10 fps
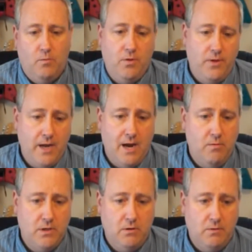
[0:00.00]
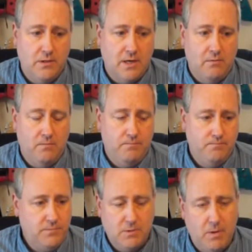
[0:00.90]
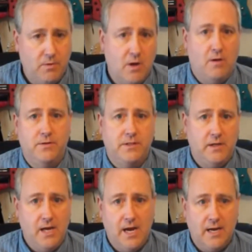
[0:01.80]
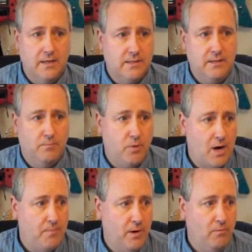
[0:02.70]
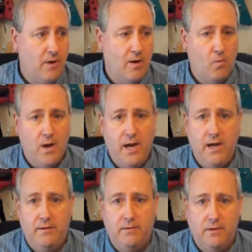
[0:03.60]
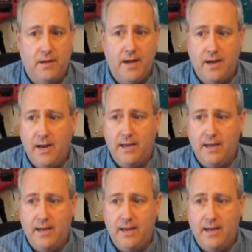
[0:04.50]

one thing I would do is I would somebody would call and say, yeah, I can see the property right away, and uh, I,